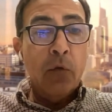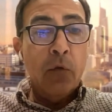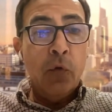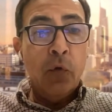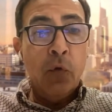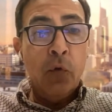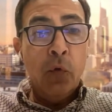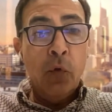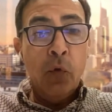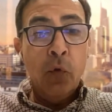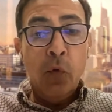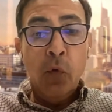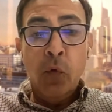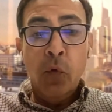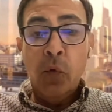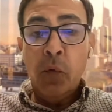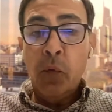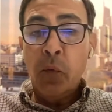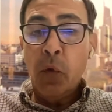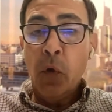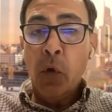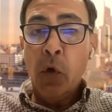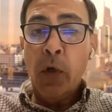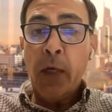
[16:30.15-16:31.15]
to
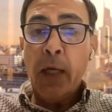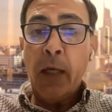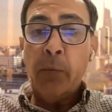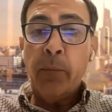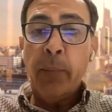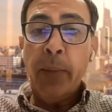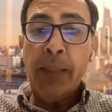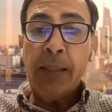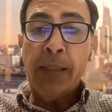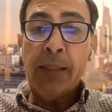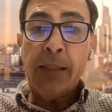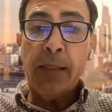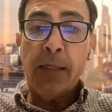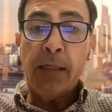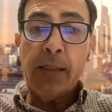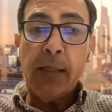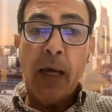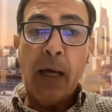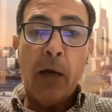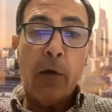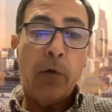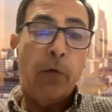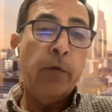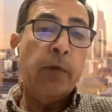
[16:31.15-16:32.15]
look at businesses
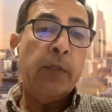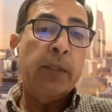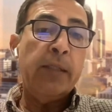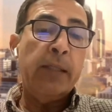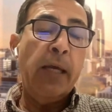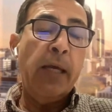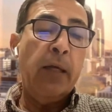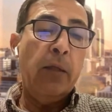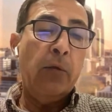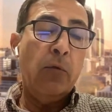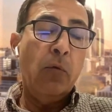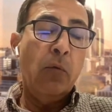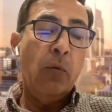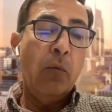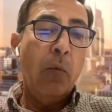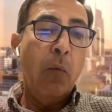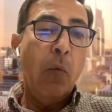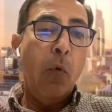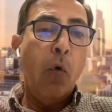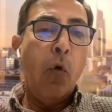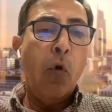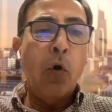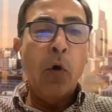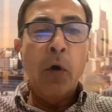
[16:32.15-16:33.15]
out of the state,
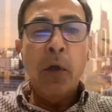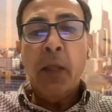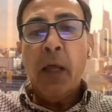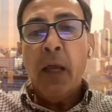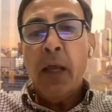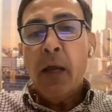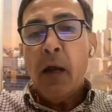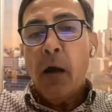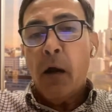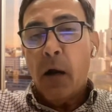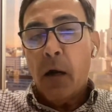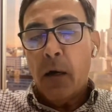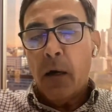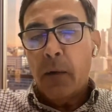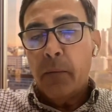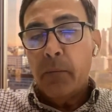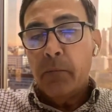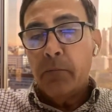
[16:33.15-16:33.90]
or they are,